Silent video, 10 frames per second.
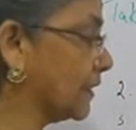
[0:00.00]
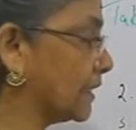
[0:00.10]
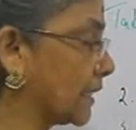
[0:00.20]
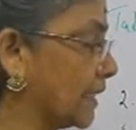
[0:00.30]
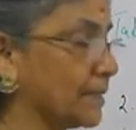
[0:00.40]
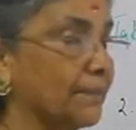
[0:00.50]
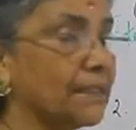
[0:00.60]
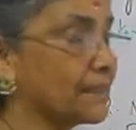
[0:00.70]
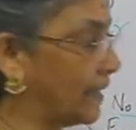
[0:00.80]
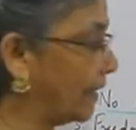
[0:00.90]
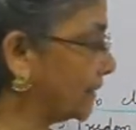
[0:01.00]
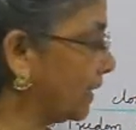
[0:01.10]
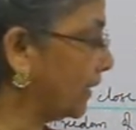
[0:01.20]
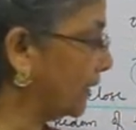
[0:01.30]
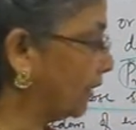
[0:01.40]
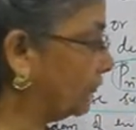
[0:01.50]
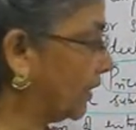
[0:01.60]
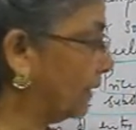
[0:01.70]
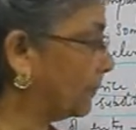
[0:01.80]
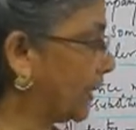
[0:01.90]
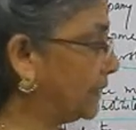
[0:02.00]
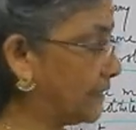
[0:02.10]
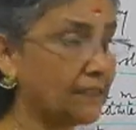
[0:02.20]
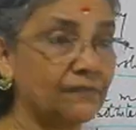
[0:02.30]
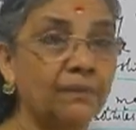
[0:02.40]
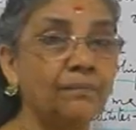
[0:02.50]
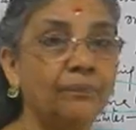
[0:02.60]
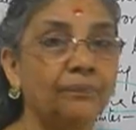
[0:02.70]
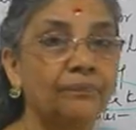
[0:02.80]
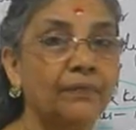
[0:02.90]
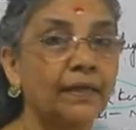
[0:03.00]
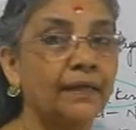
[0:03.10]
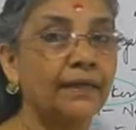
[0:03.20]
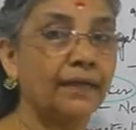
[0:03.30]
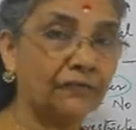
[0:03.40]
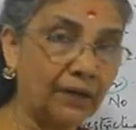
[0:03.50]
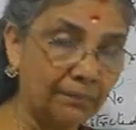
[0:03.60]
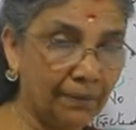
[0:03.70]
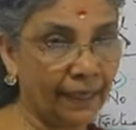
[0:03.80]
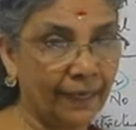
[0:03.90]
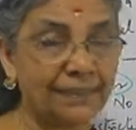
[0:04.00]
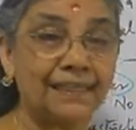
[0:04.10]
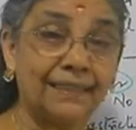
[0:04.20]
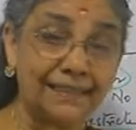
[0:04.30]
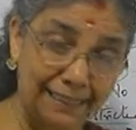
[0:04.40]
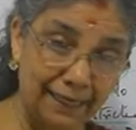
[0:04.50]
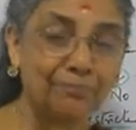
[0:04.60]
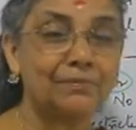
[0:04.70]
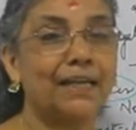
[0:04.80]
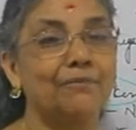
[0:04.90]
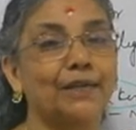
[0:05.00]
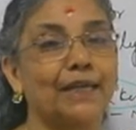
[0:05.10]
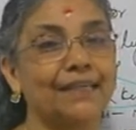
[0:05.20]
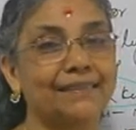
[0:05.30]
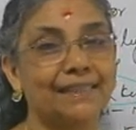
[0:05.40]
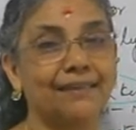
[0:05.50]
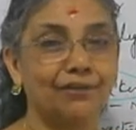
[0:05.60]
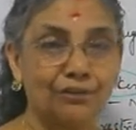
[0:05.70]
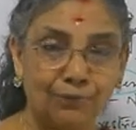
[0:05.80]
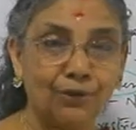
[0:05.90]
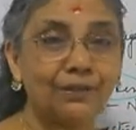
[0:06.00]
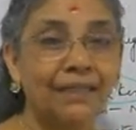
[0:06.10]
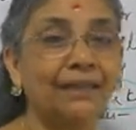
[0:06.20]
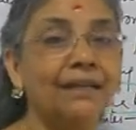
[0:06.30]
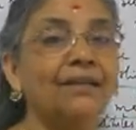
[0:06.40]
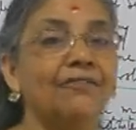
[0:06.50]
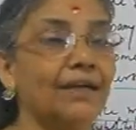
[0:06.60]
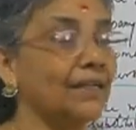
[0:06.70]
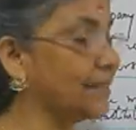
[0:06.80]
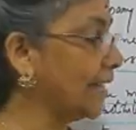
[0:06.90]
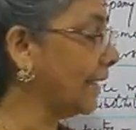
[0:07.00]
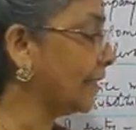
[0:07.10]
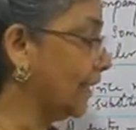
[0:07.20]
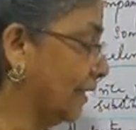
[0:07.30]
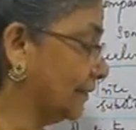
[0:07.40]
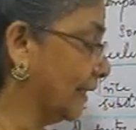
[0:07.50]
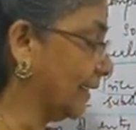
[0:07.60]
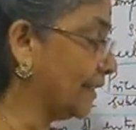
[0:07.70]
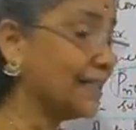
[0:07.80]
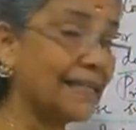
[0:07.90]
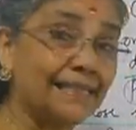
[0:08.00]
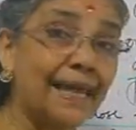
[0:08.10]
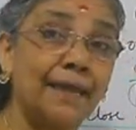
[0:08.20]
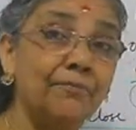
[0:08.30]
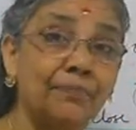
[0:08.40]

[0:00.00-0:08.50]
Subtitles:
discrimination means charging different prices from different buyers. At the same time, we can say one more thing. What is it? That is same